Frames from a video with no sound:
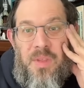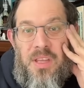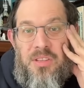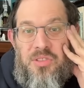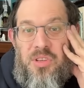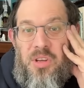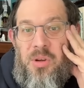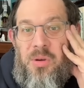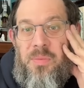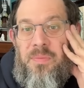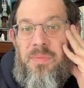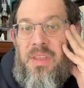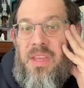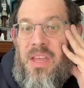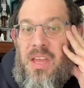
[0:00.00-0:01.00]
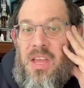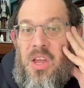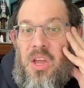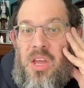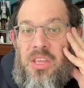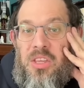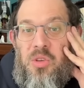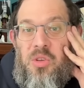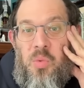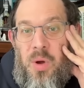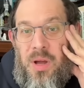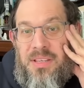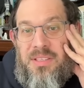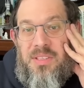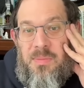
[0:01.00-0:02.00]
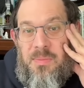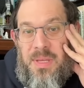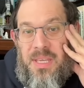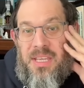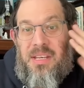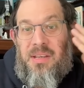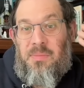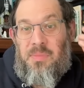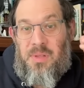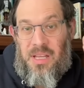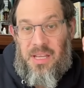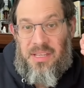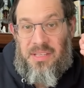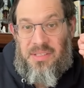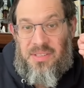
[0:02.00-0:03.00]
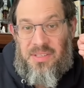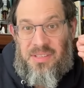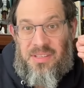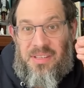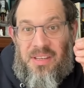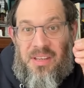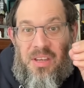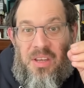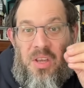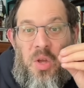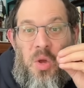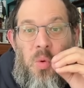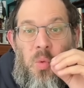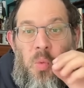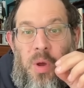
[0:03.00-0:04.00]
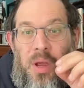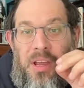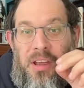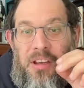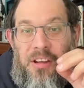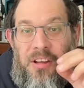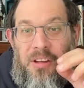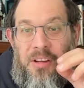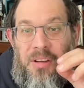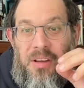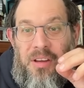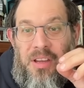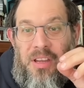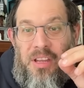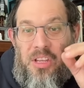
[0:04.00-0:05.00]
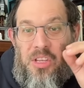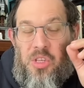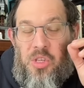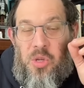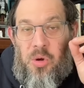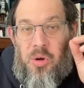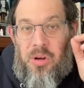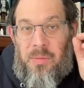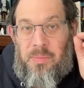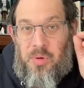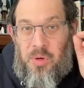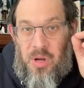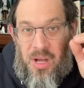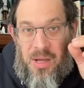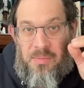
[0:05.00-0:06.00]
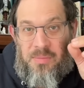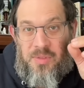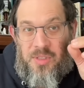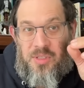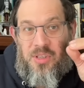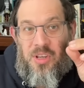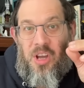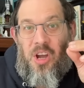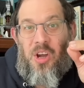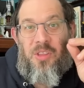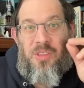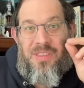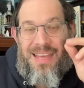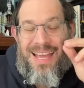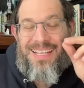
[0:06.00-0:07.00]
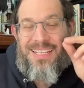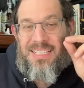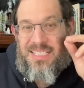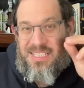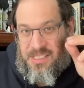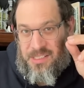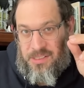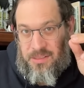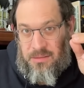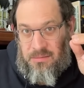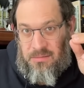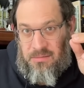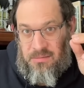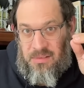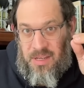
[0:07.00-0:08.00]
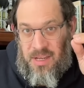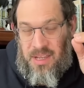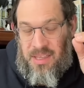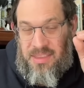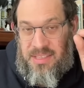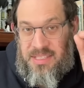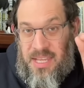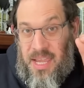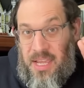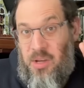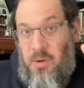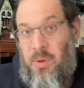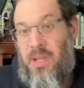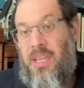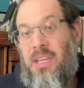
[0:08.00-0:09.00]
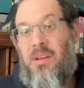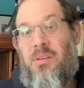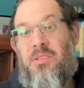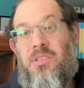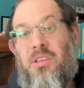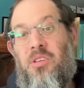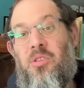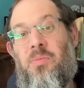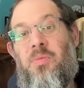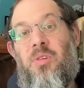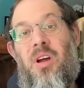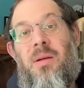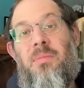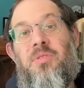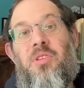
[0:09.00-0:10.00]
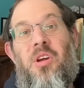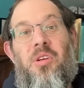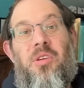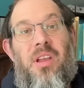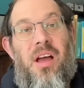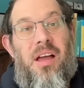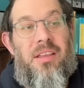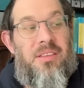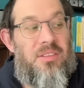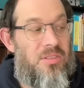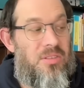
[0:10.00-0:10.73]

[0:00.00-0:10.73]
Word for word: So you want to be in a place where your prompts are that clear. The takeaway here is that your prompts are not